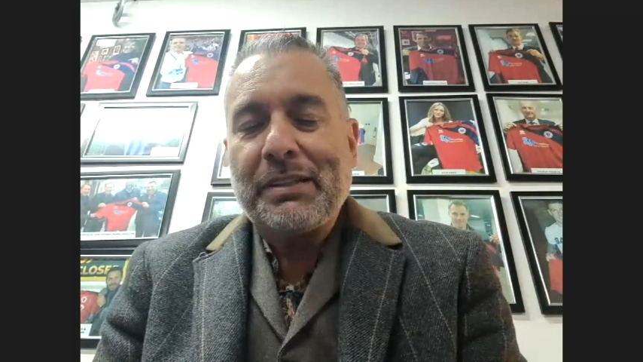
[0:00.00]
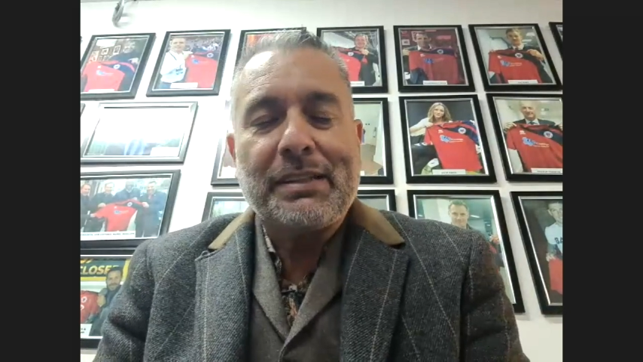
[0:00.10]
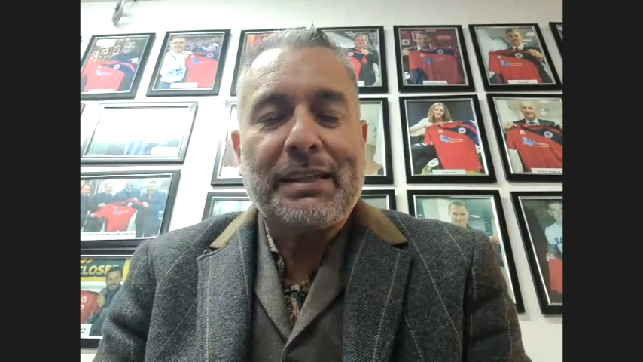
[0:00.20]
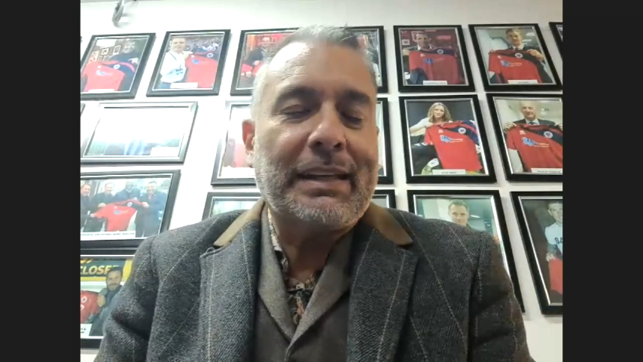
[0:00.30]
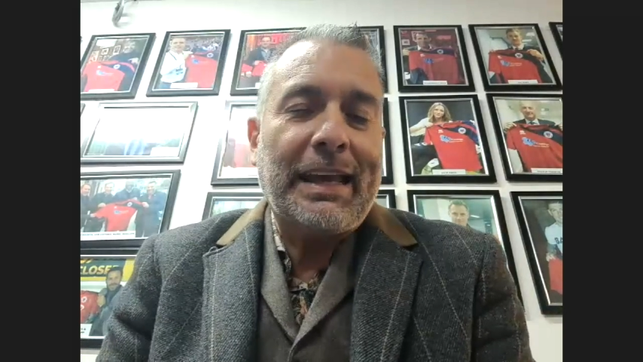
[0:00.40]

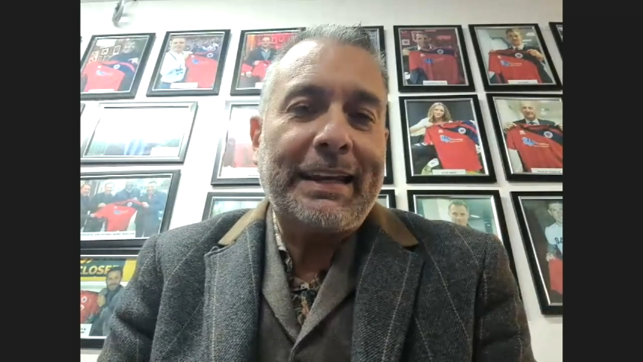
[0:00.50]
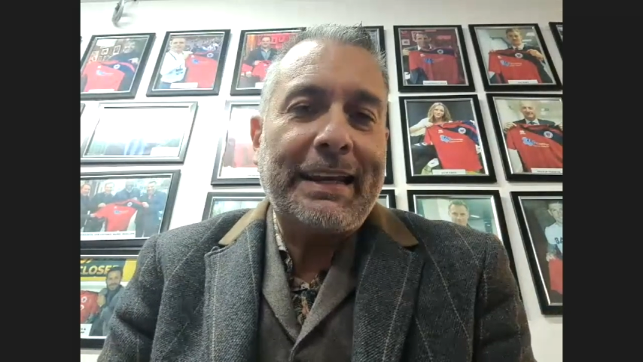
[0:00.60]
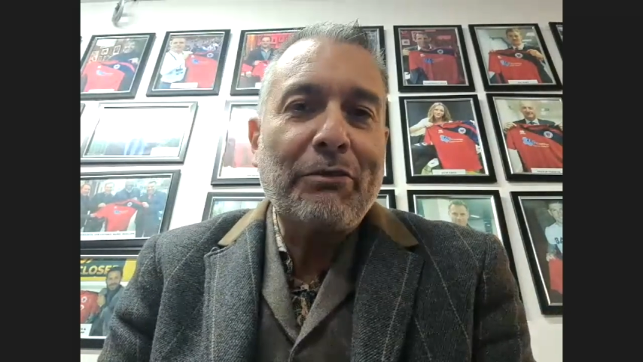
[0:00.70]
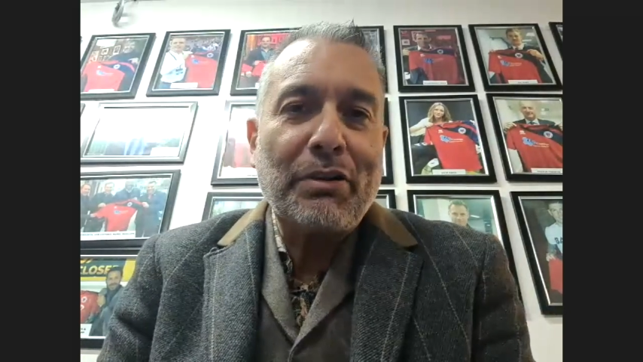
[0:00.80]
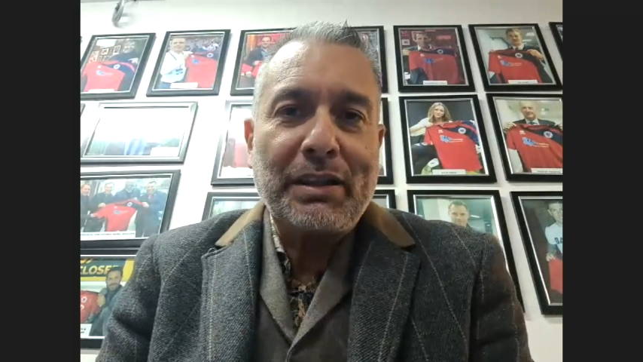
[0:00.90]
in
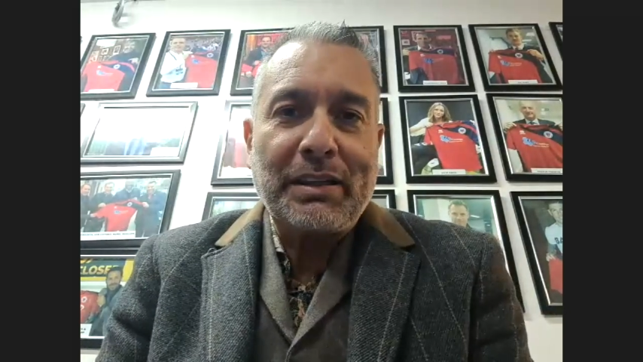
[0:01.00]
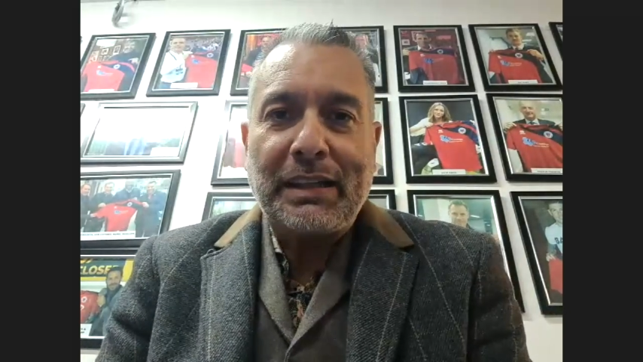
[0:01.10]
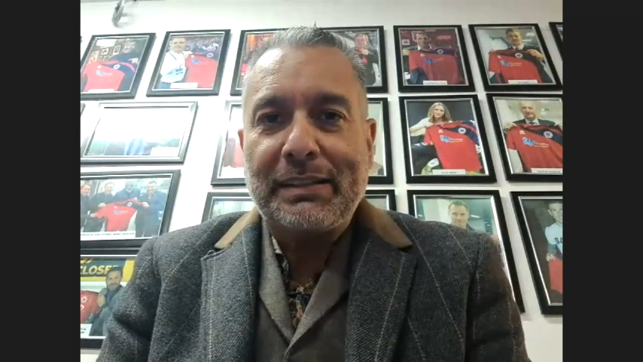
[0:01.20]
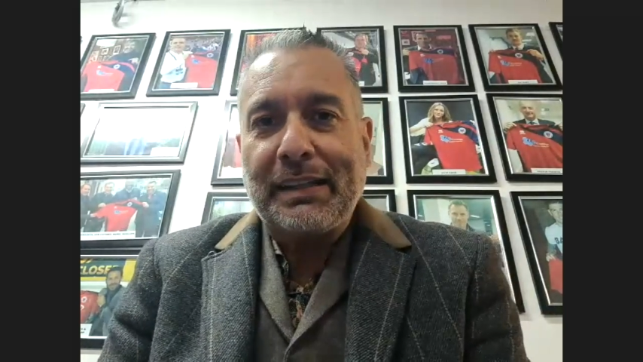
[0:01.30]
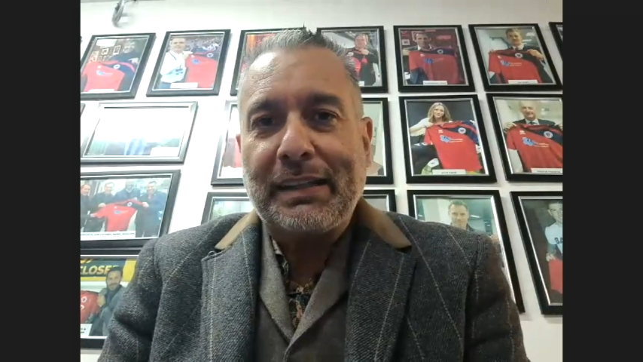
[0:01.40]
everything
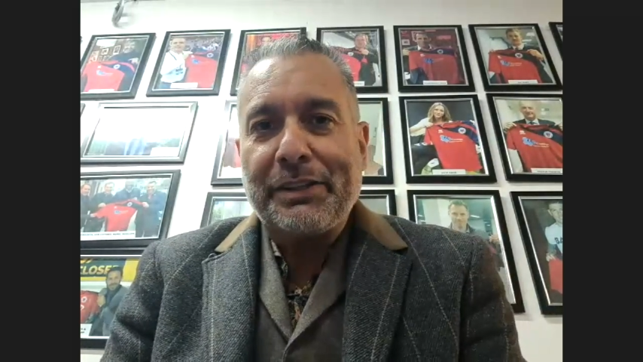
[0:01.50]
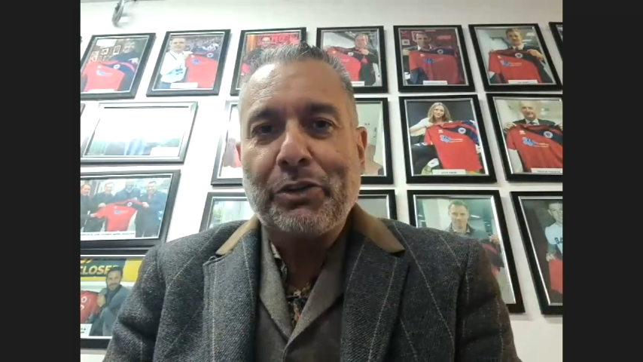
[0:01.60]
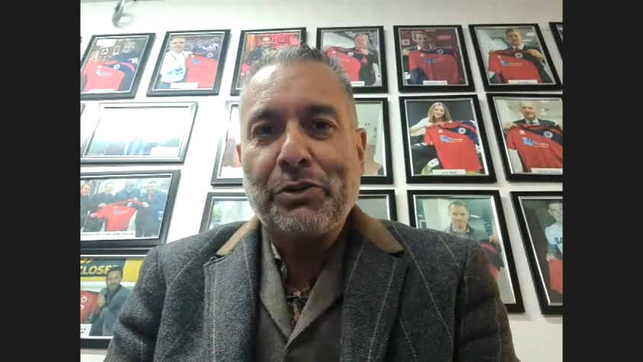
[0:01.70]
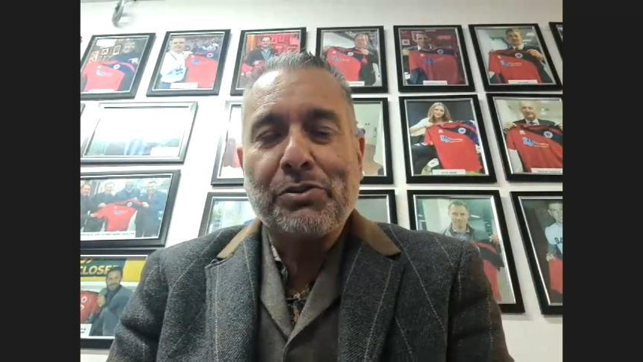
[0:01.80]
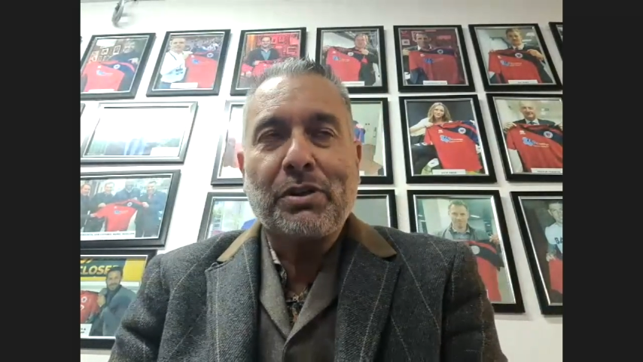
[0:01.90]
that he
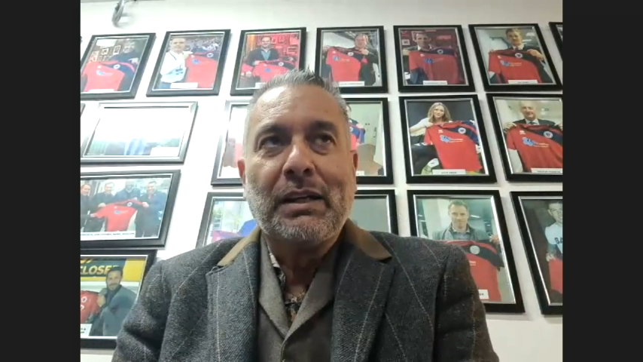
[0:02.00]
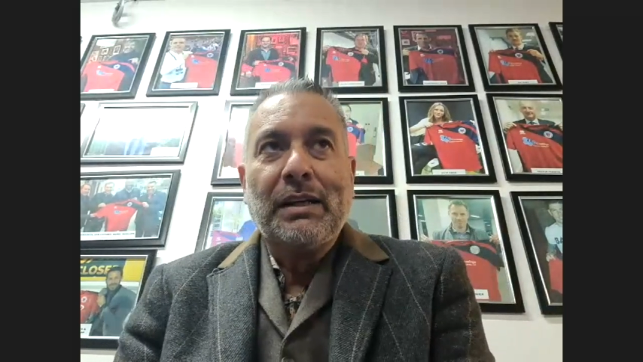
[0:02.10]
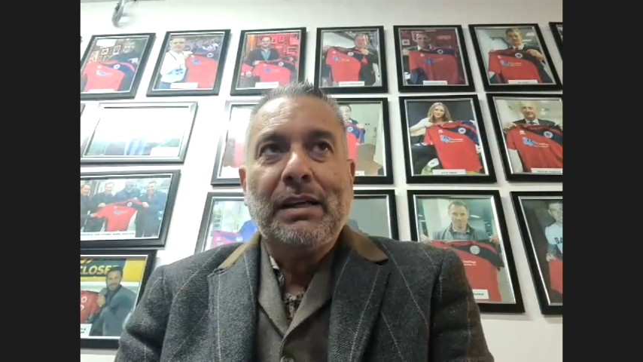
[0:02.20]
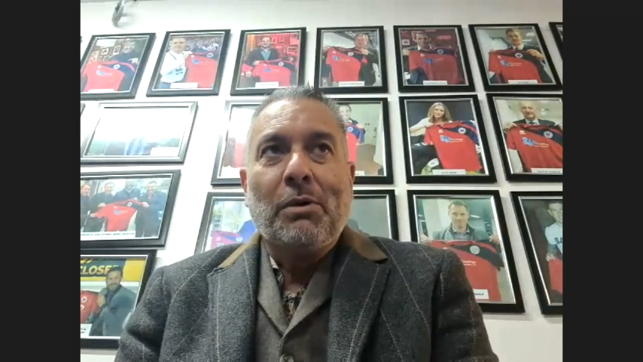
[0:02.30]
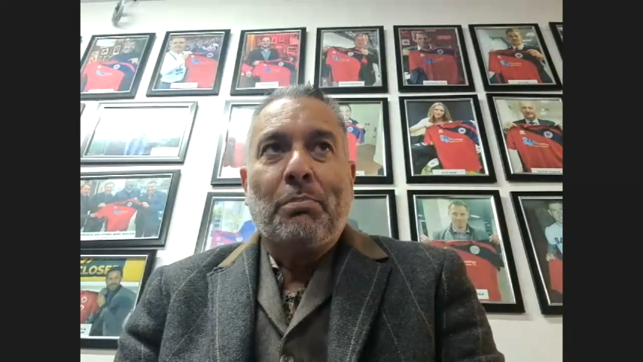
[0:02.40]
does.
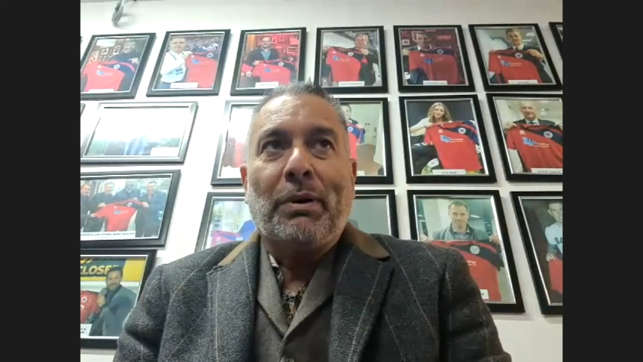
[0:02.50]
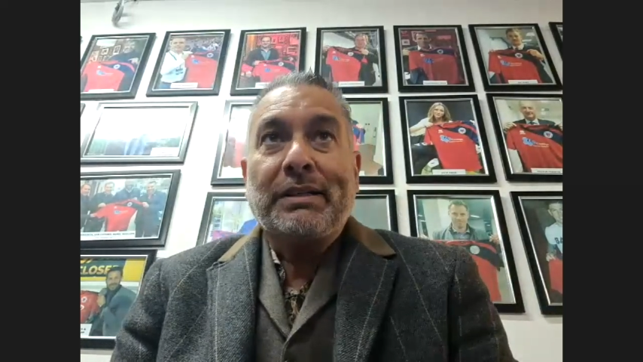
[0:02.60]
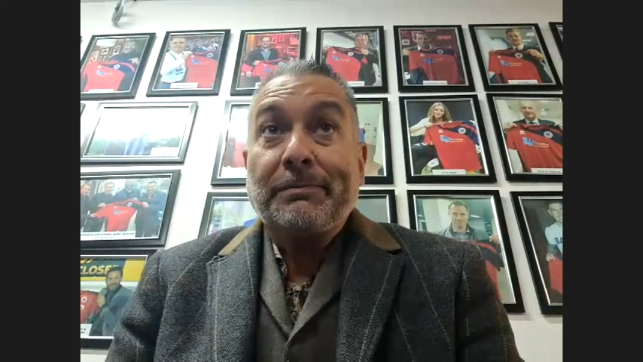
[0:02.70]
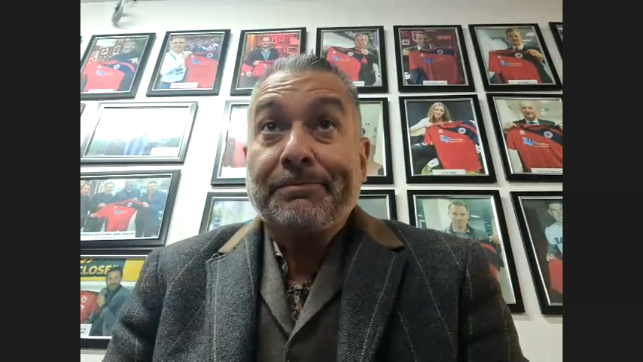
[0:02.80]
But